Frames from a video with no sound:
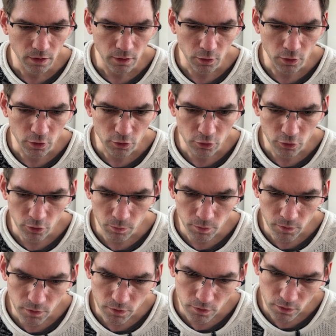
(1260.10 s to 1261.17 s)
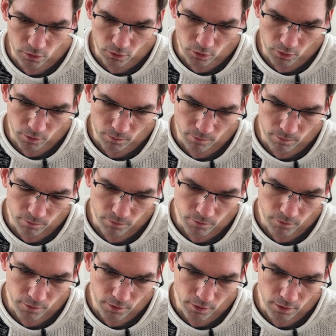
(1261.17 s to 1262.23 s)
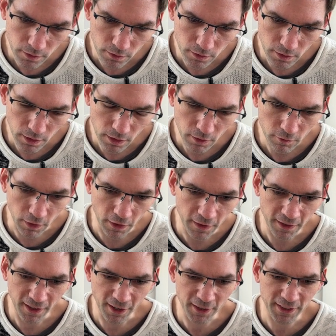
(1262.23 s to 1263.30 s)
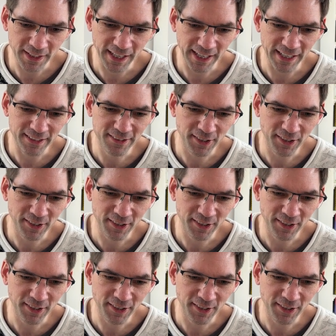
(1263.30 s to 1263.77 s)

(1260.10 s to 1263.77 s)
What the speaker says: got cubes, so kind of arcade